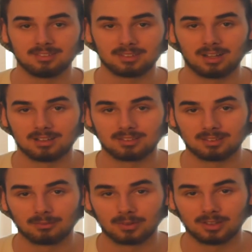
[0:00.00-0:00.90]
A's in the
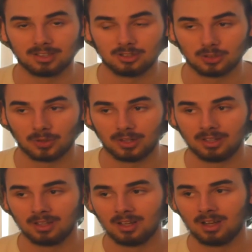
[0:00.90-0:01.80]
classes I really
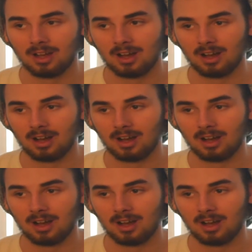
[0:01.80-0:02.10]
enjoyed.